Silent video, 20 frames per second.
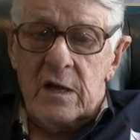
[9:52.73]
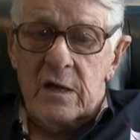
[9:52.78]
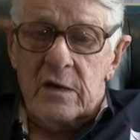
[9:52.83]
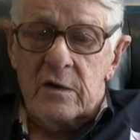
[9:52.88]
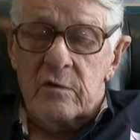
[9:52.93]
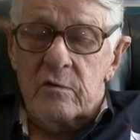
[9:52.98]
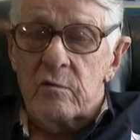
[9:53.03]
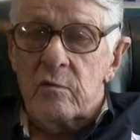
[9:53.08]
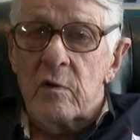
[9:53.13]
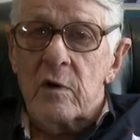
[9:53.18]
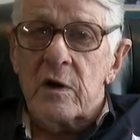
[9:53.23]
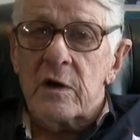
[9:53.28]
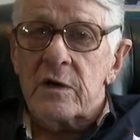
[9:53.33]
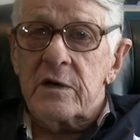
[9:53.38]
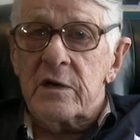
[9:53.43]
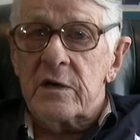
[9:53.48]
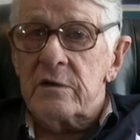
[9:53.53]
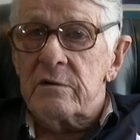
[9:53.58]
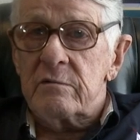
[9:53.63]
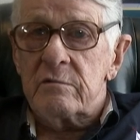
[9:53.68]
and
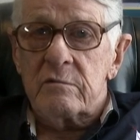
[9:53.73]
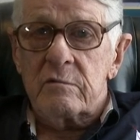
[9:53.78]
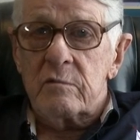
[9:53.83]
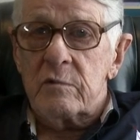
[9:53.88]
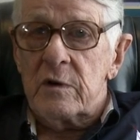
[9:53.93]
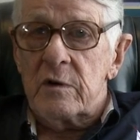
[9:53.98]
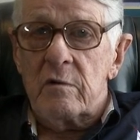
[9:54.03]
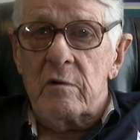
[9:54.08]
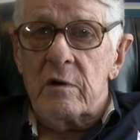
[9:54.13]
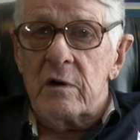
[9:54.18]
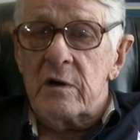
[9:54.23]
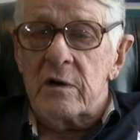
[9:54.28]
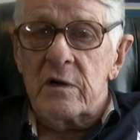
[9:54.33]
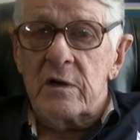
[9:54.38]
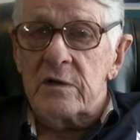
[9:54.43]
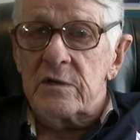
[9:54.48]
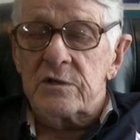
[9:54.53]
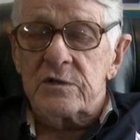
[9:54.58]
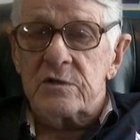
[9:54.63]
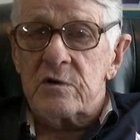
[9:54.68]
really didn't we
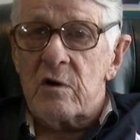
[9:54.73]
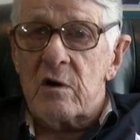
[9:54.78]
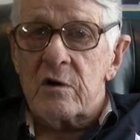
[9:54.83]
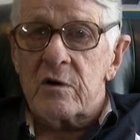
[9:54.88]
really didn't